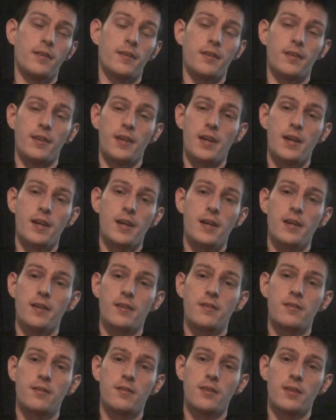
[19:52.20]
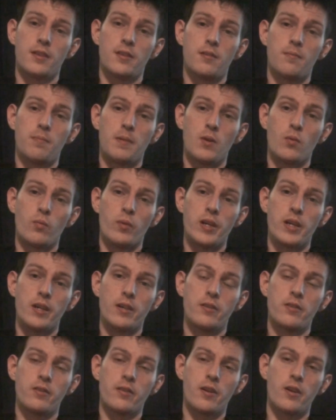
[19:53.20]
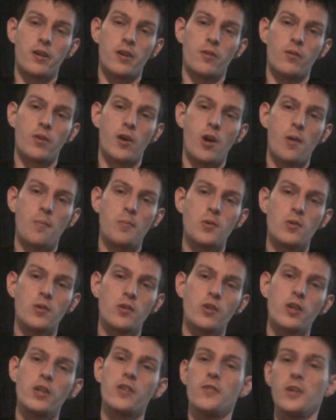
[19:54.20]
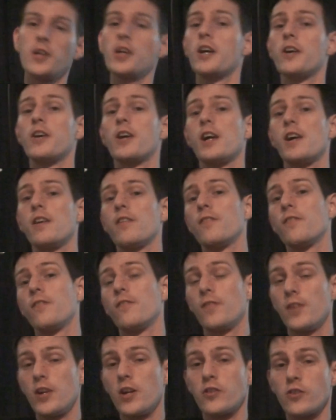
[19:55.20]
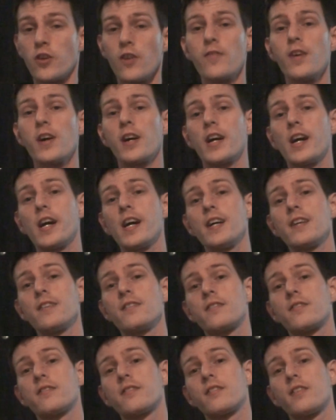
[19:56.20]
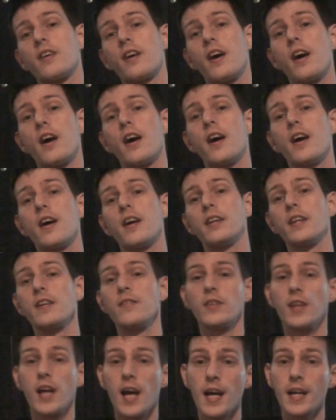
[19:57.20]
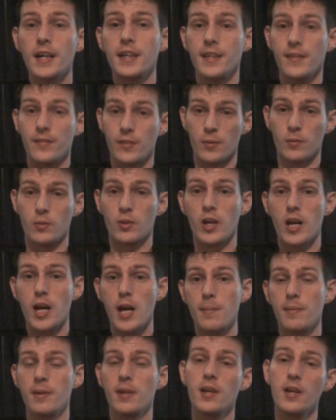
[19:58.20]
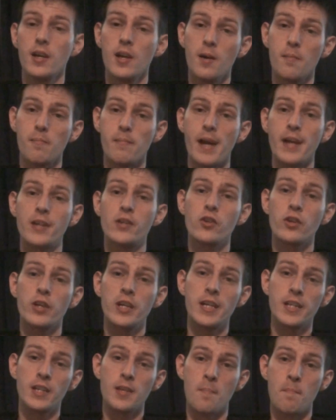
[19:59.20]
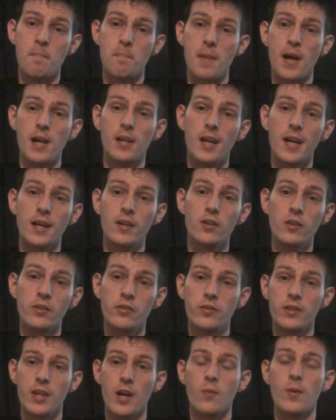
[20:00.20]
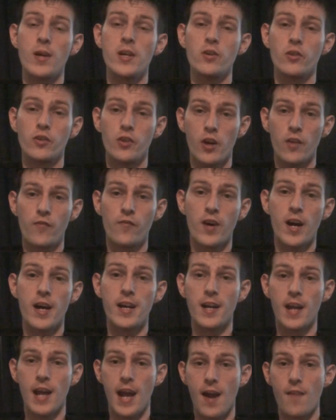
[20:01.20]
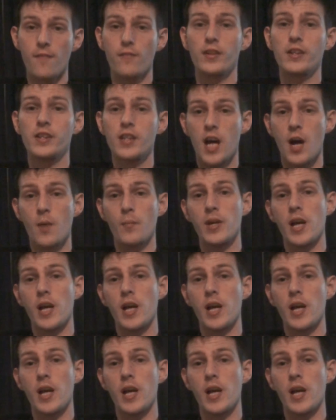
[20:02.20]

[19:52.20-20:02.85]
Yeah, it's just been weird. So I hope you enjoyed the video so far, guys. Leave a like, leave a subscribe. Make sure to hit the bell icon so that way you're notified every time we